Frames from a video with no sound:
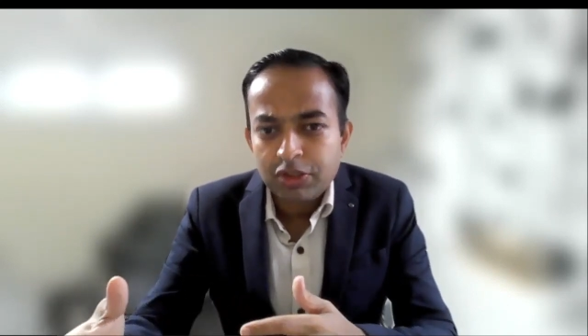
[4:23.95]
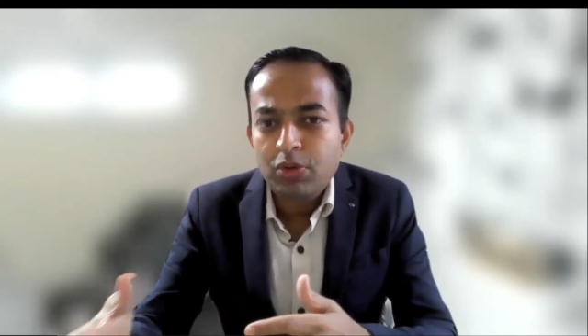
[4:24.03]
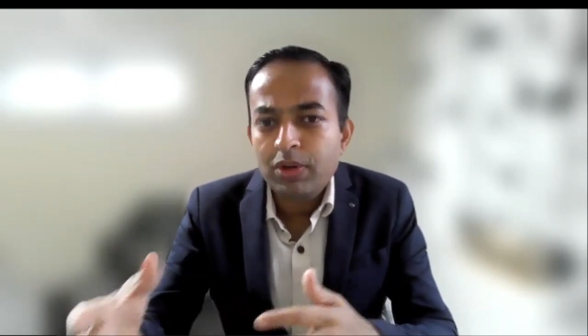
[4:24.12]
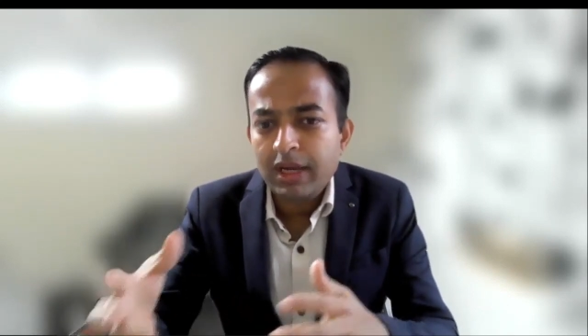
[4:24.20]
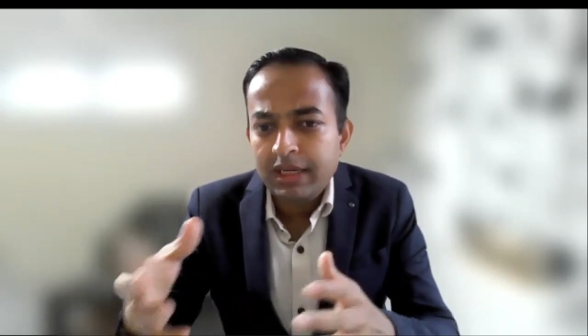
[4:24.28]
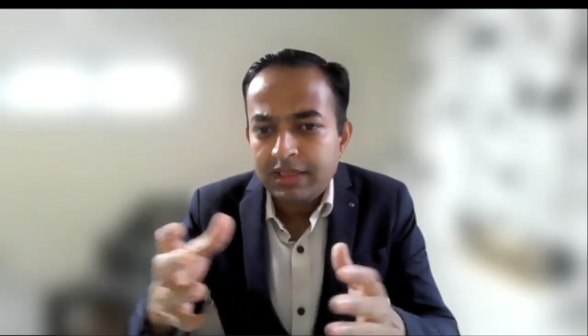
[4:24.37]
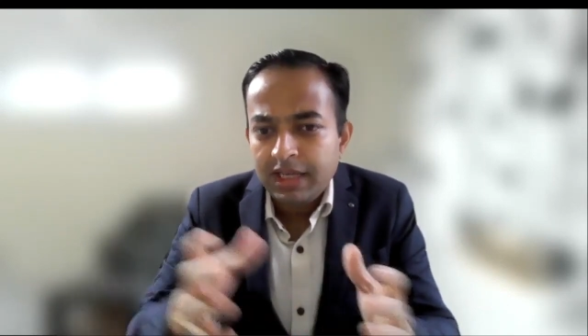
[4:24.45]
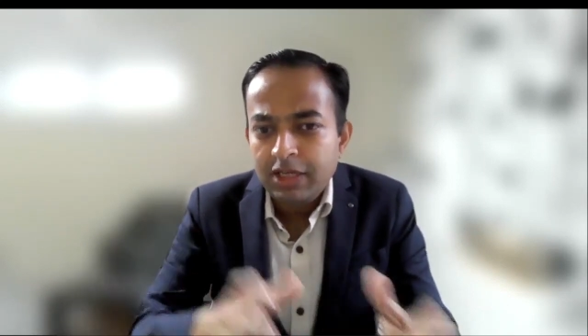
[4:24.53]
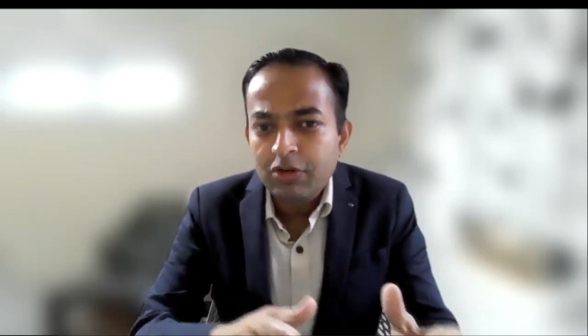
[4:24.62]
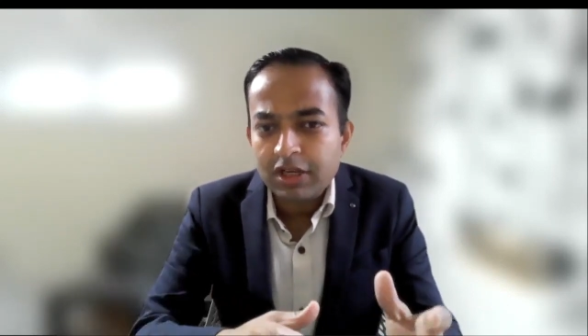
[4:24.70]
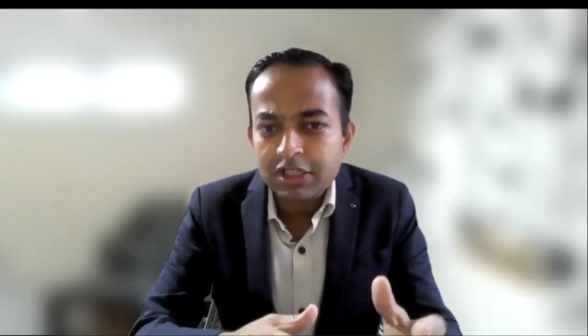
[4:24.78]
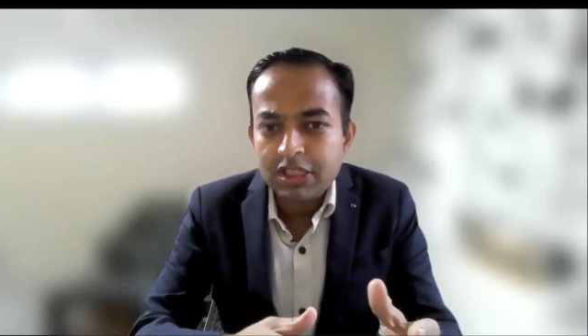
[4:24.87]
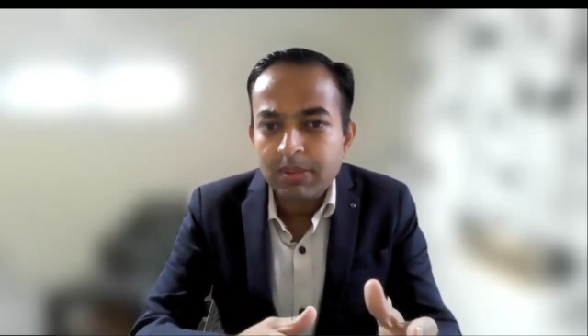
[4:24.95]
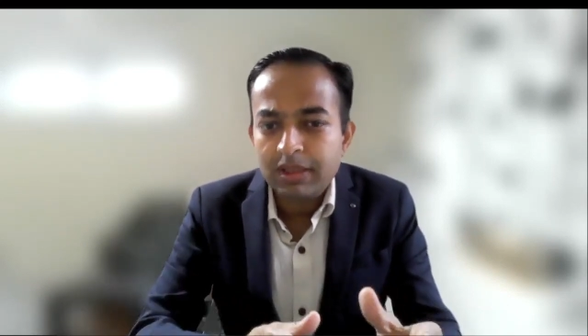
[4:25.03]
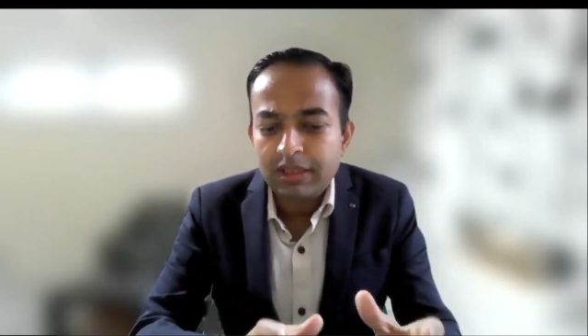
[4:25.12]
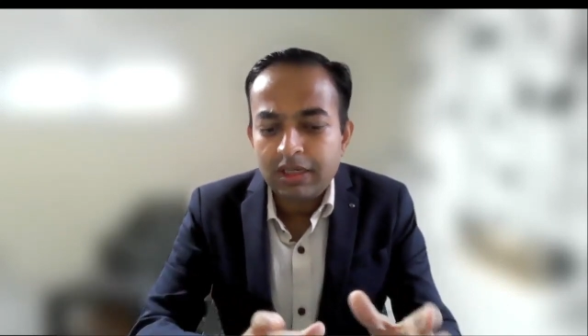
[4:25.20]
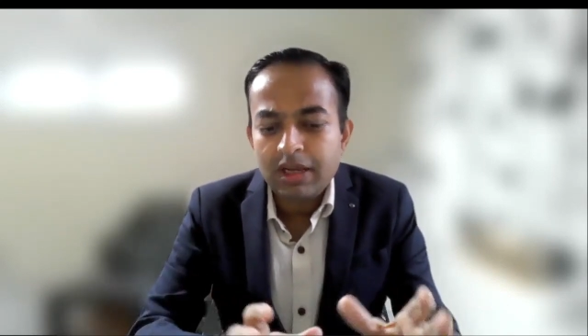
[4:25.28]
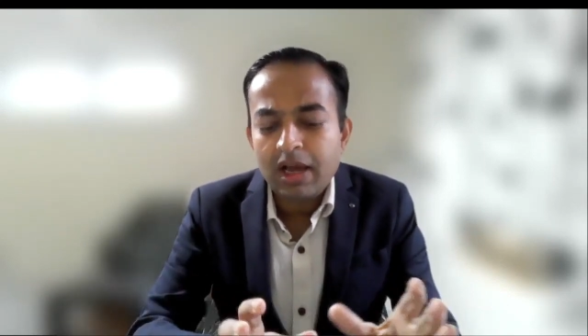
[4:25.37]
So you can tell your
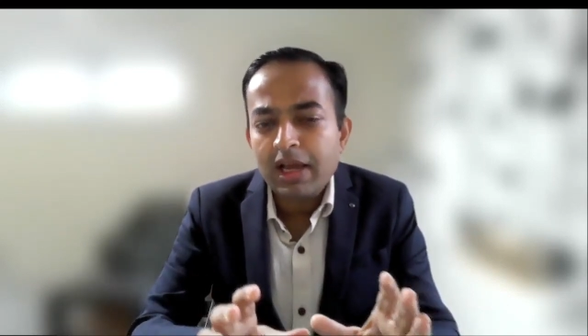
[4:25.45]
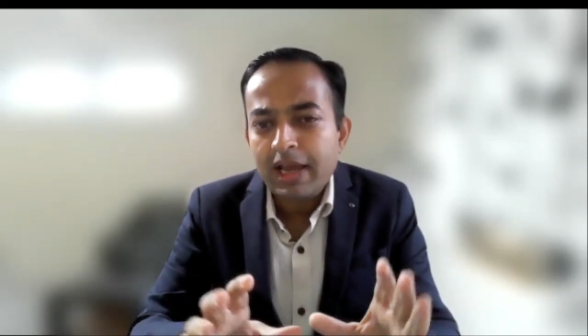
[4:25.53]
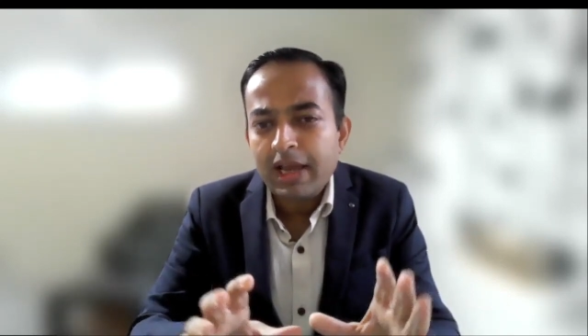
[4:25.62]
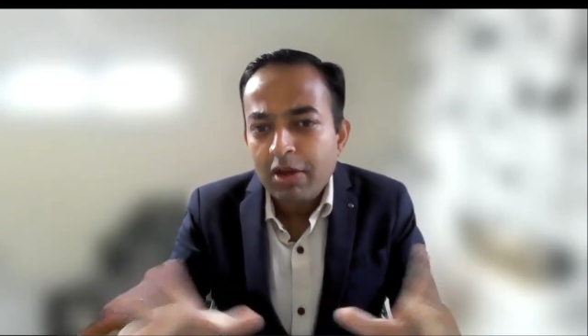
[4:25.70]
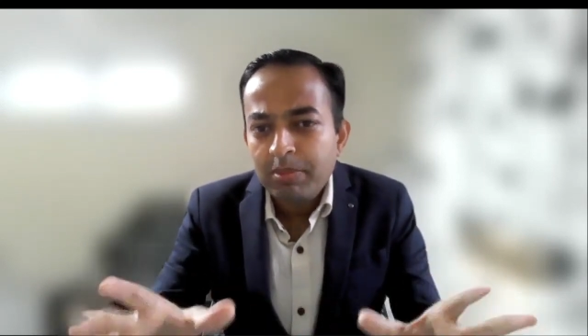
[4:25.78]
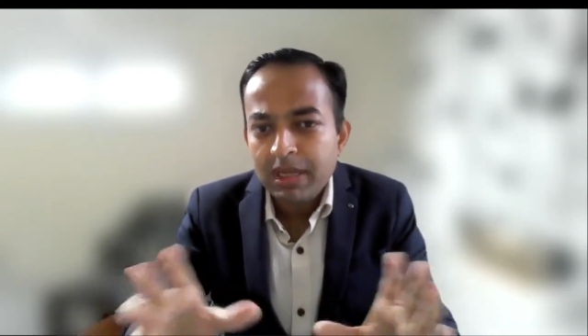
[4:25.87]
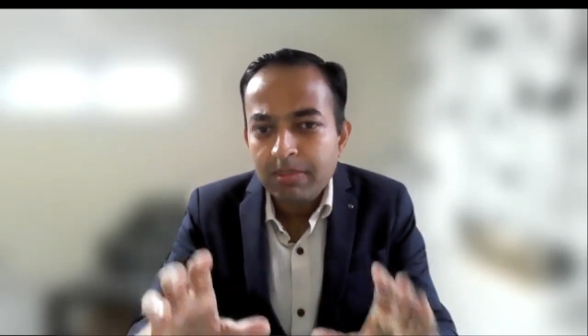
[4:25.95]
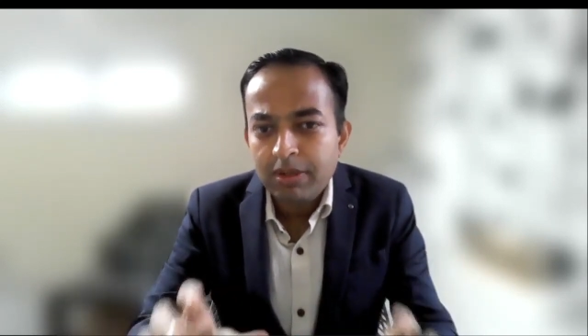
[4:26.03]
customer that I have been